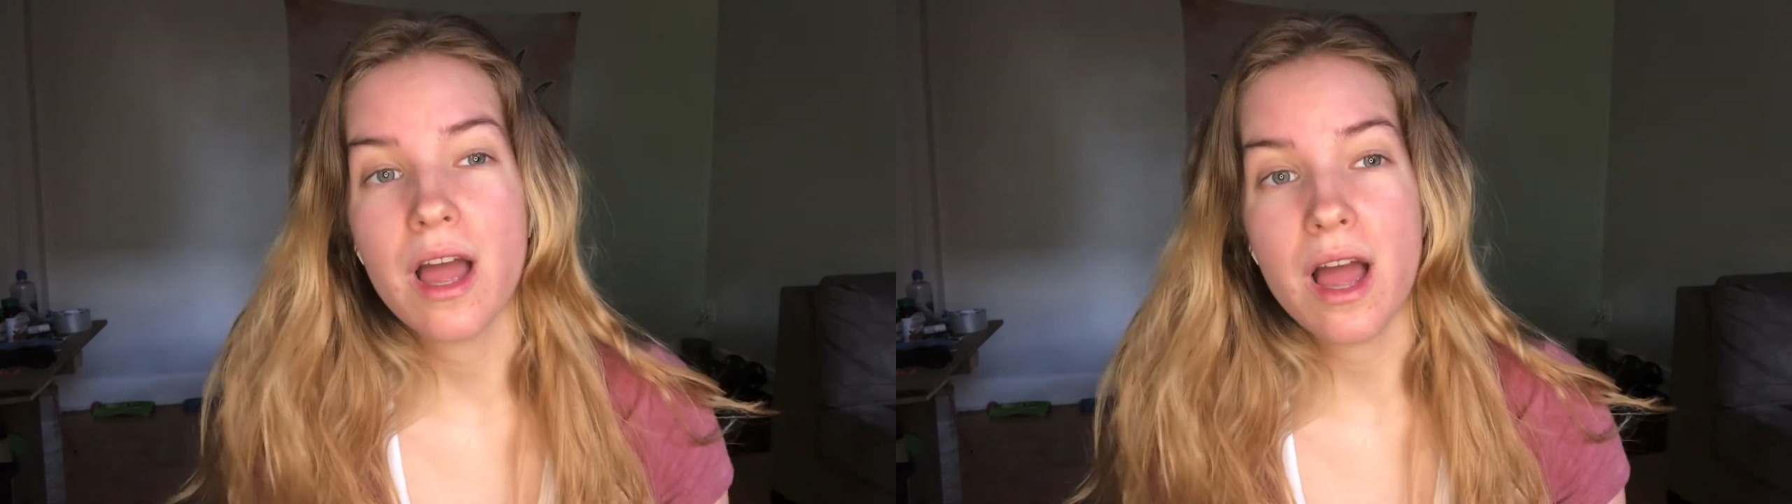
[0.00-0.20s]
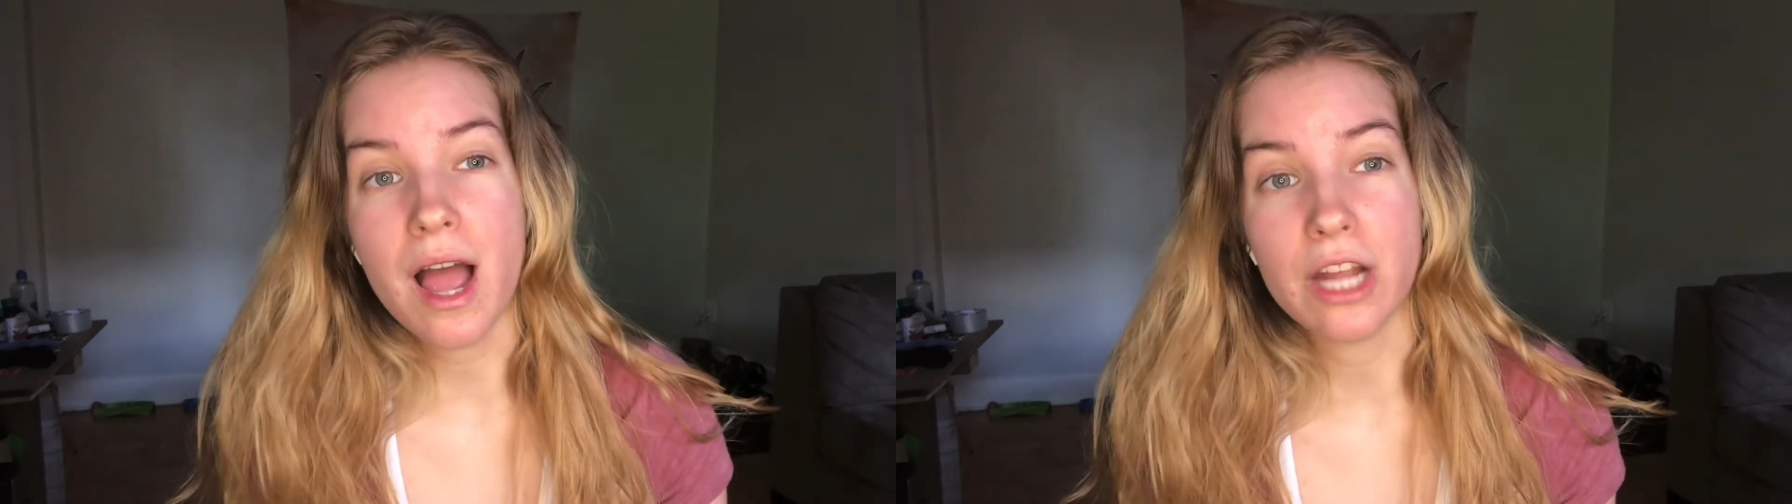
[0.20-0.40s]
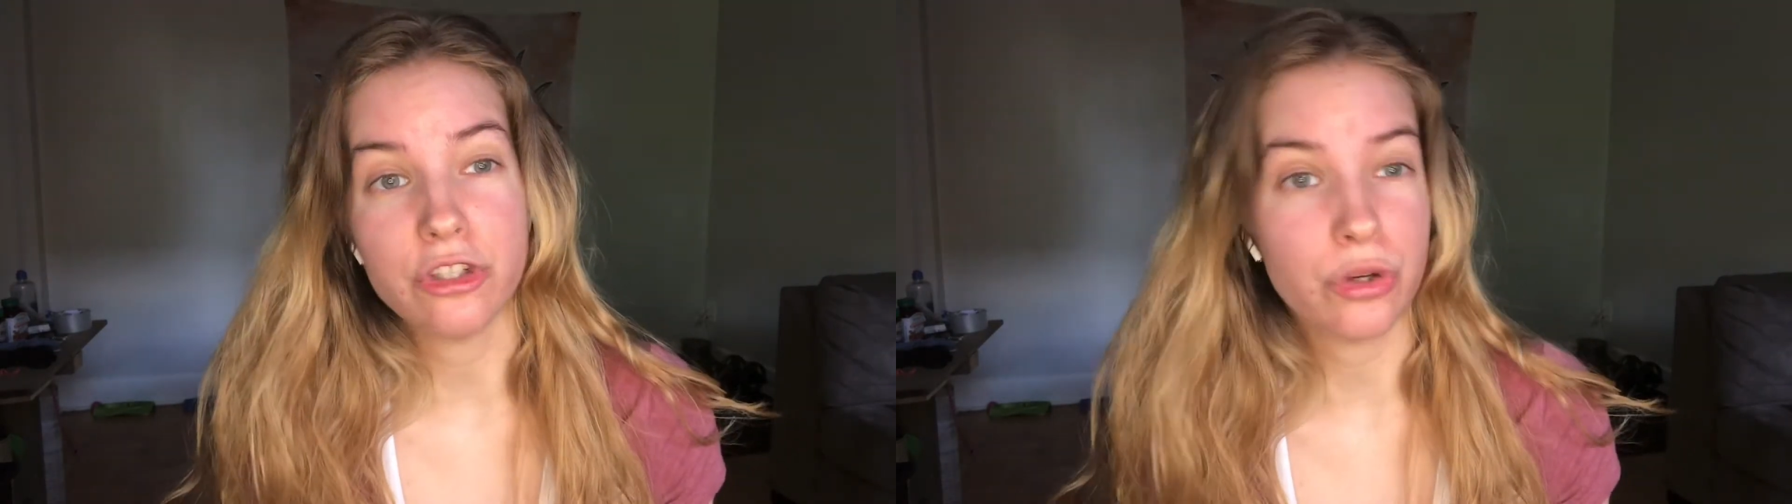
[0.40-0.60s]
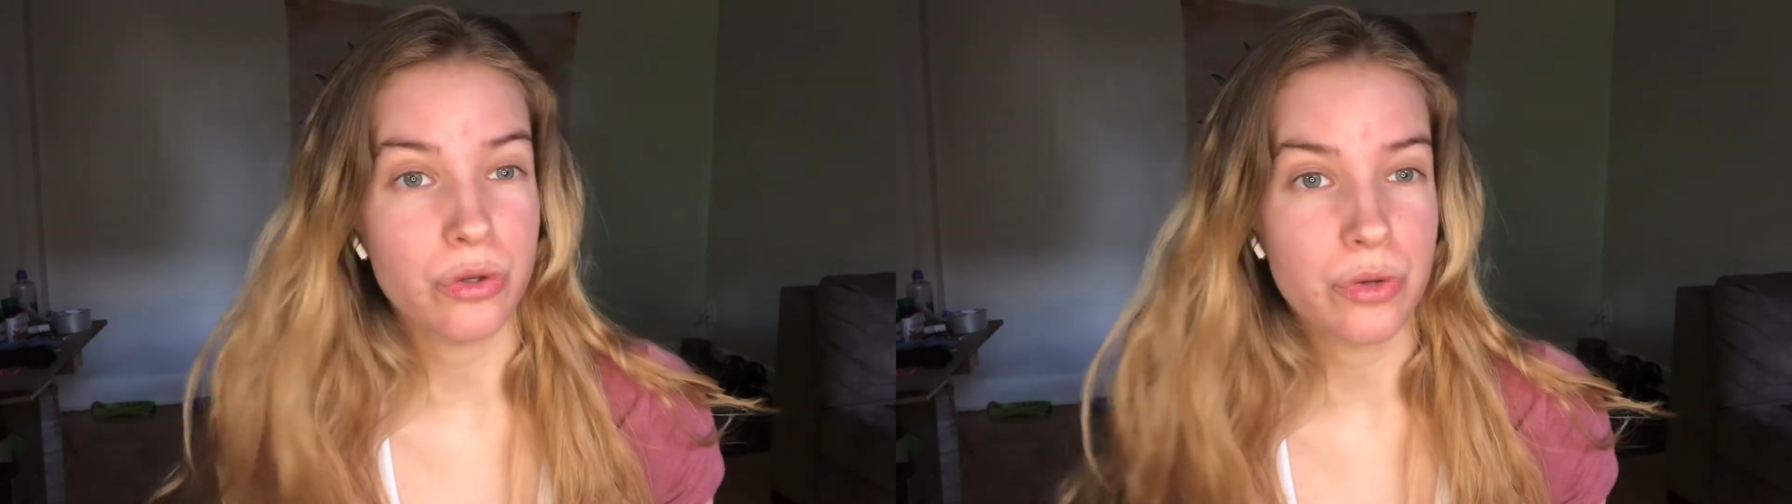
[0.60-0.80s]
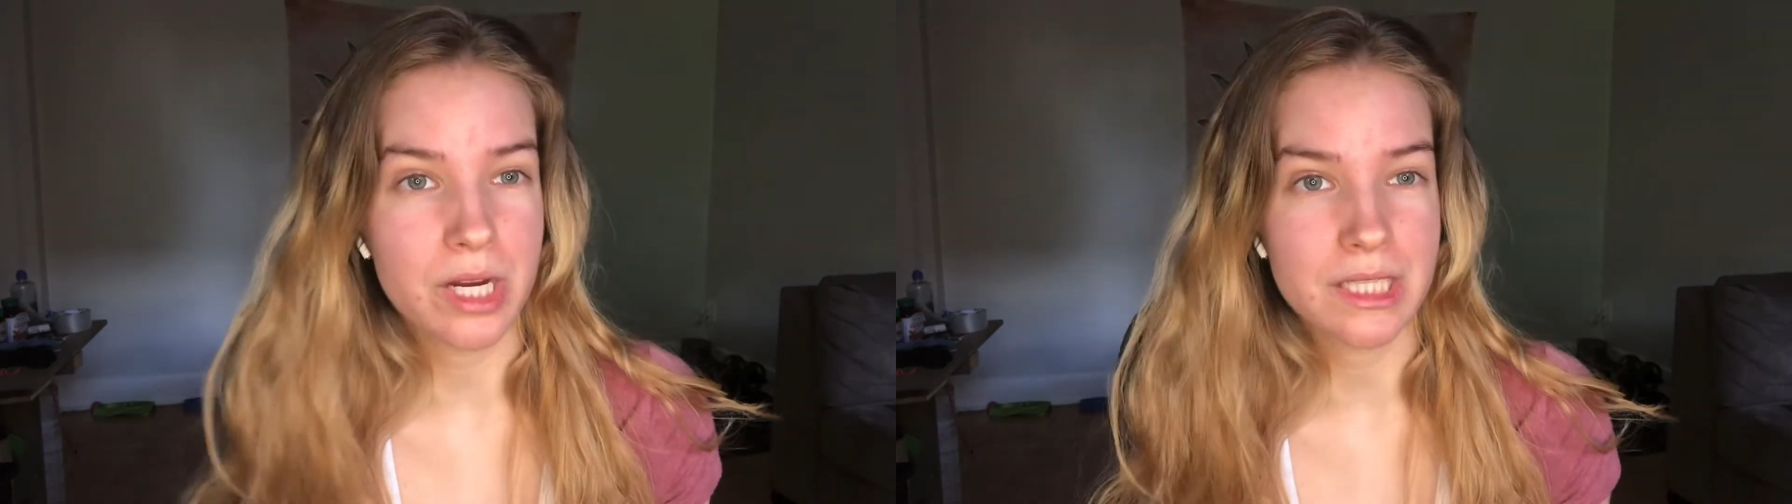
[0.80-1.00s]
I'd show
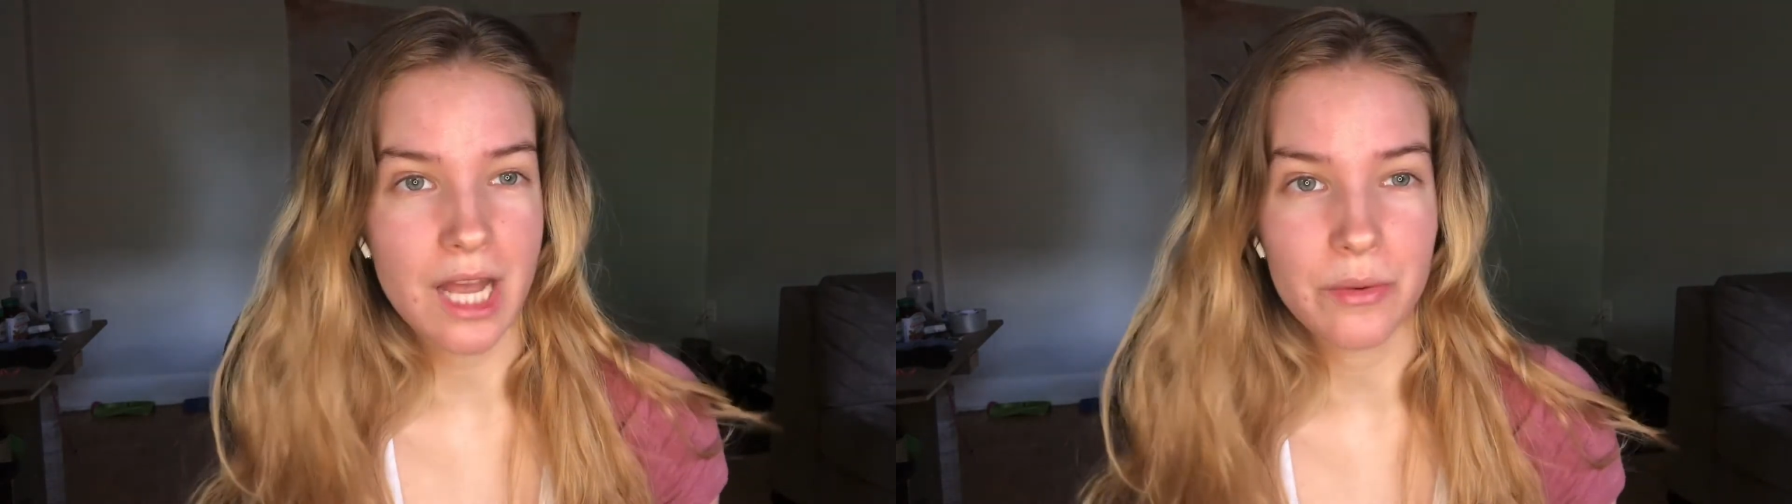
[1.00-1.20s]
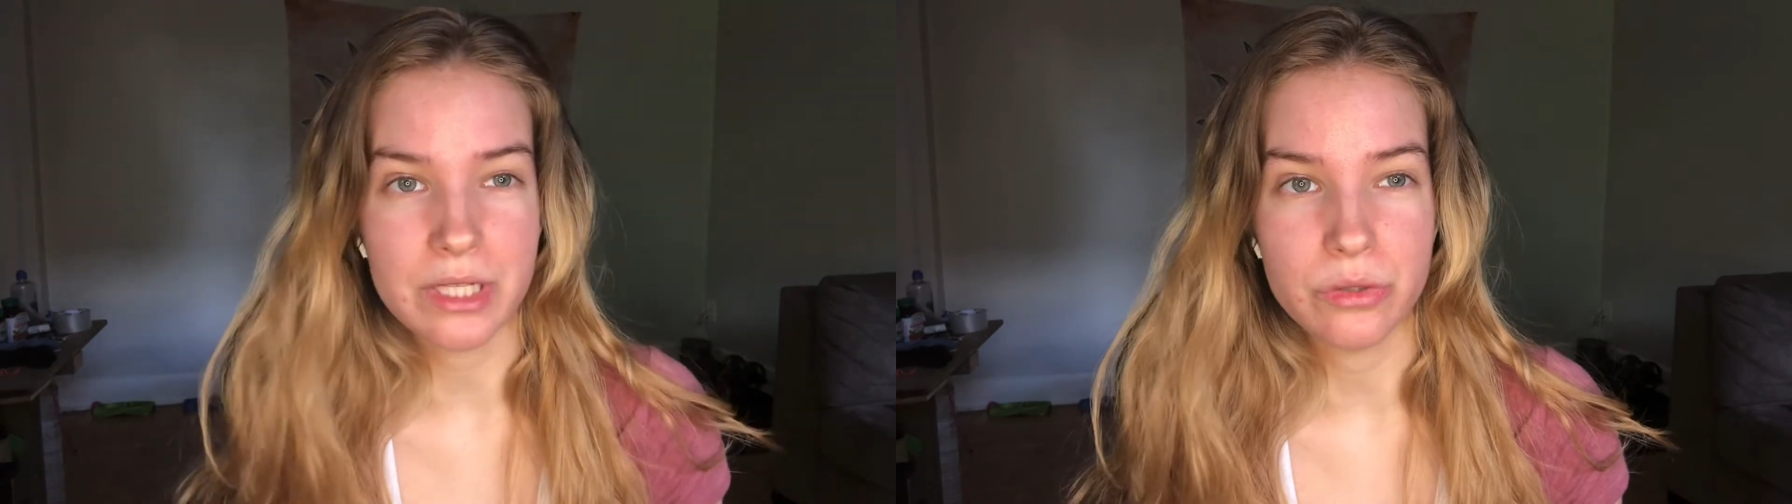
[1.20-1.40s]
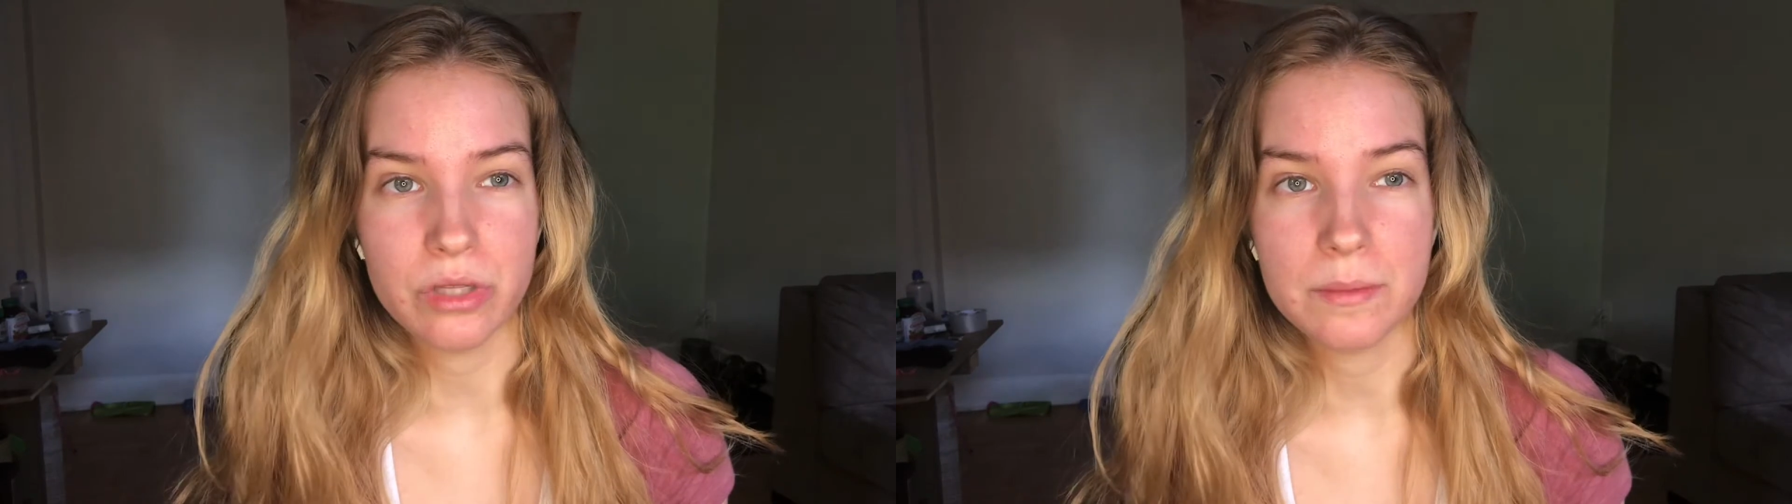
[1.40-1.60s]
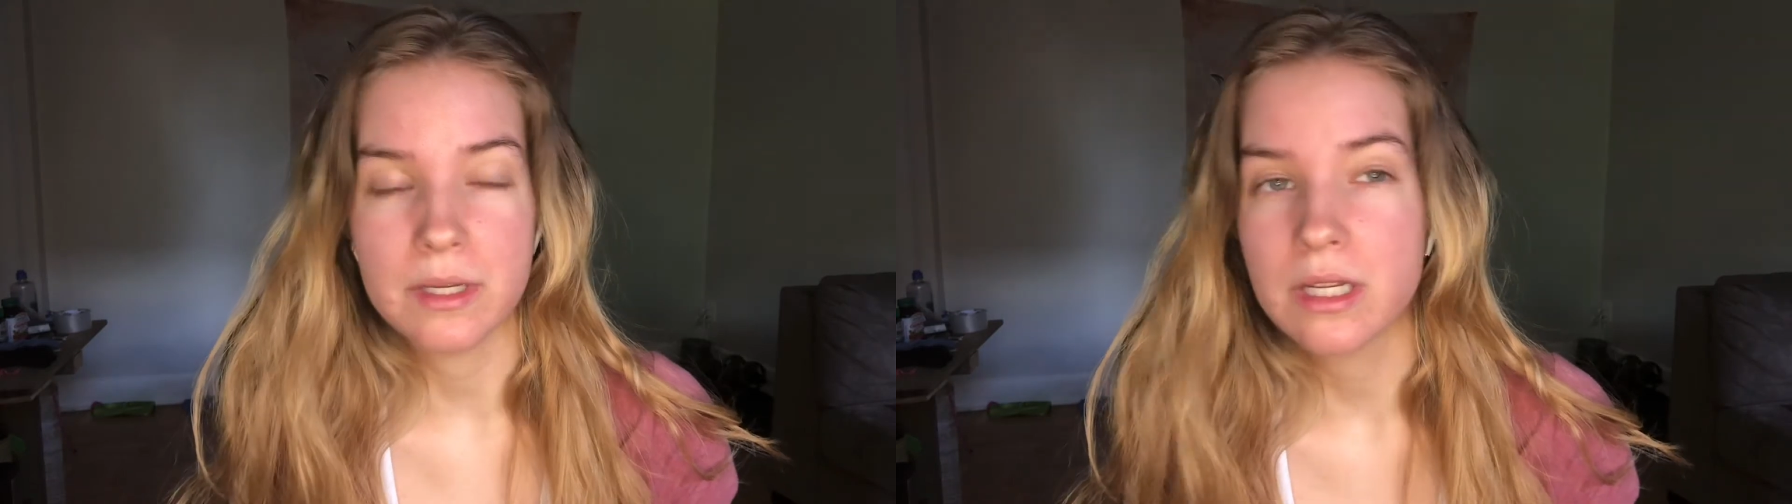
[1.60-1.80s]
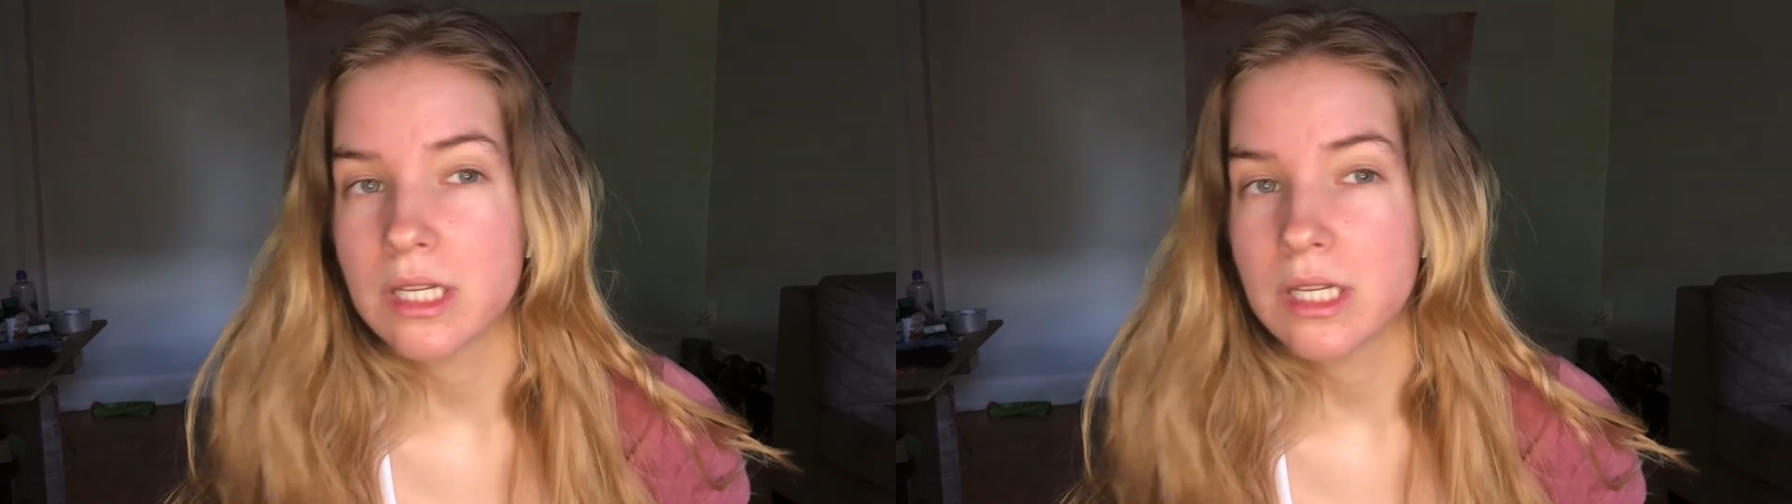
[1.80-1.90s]
you guys how I do them.